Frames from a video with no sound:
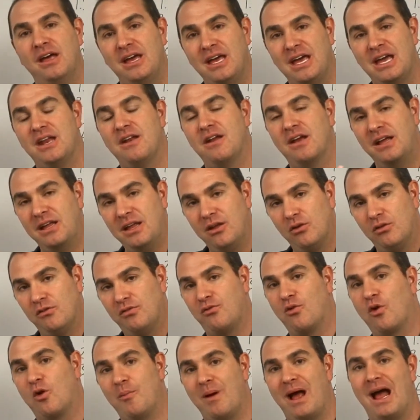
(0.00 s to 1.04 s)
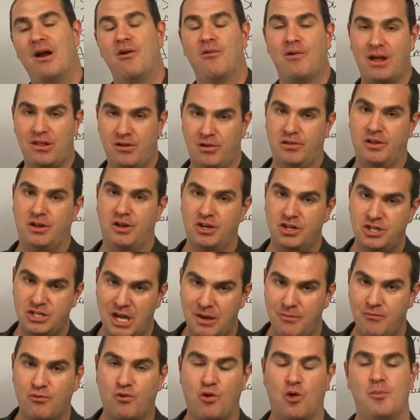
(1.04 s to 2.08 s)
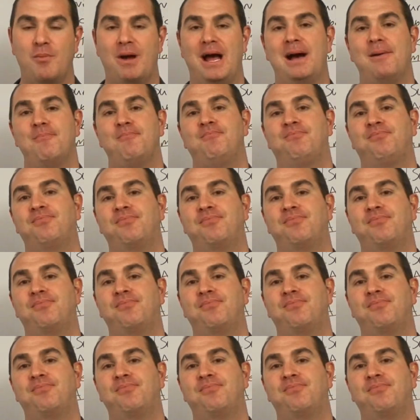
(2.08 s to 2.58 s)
in a guilt format rather than a shame format.